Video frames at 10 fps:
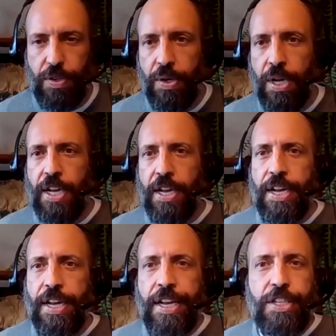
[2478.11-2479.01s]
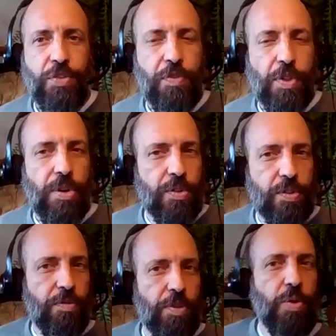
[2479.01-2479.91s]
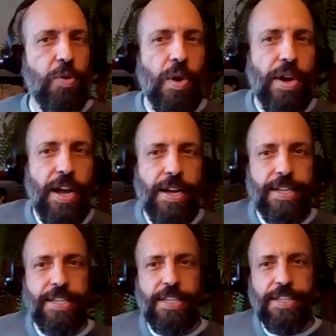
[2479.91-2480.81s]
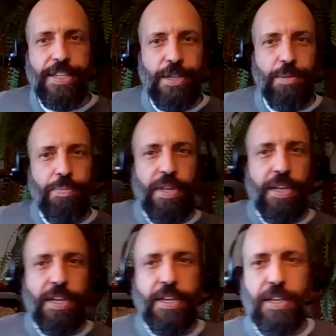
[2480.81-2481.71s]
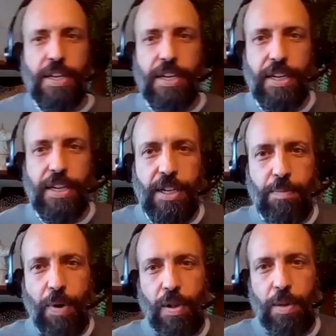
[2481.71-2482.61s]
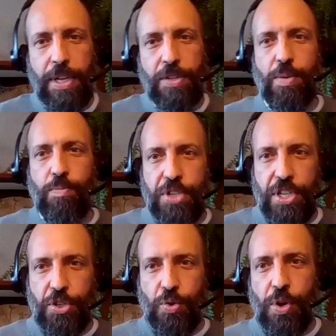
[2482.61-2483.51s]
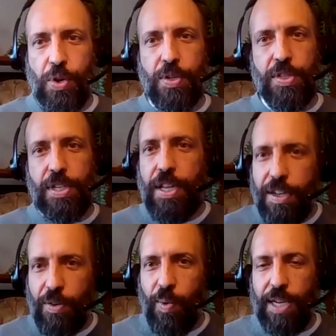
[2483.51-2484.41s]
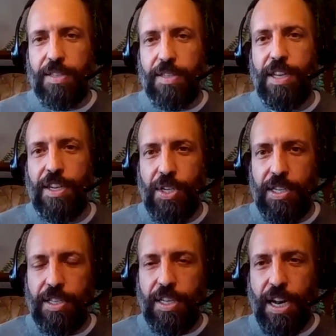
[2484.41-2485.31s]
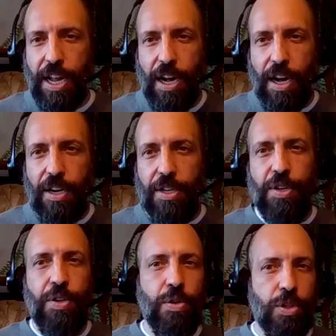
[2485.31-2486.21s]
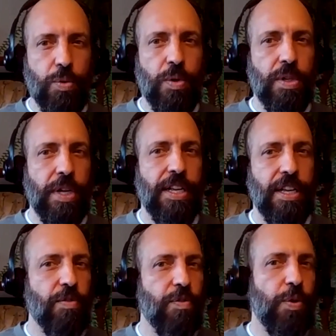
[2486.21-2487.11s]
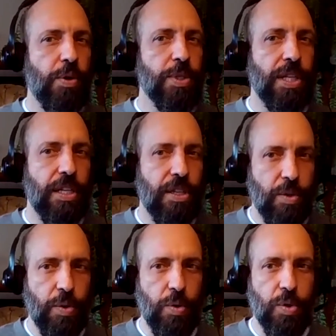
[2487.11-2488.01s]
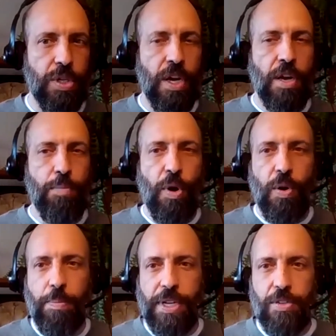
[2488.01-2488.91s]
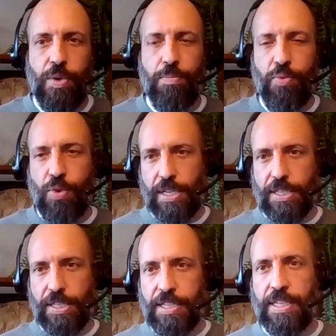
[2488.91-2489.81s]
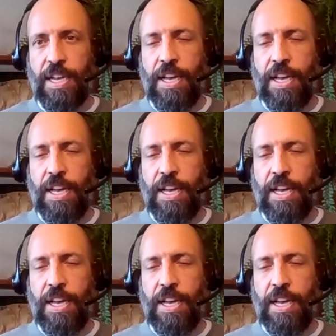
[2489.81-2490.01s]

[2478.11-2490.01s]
So just for those of you who are not big parliamentary procedure nerds, reconciliation is an unusual and infrequently used parliamentary process.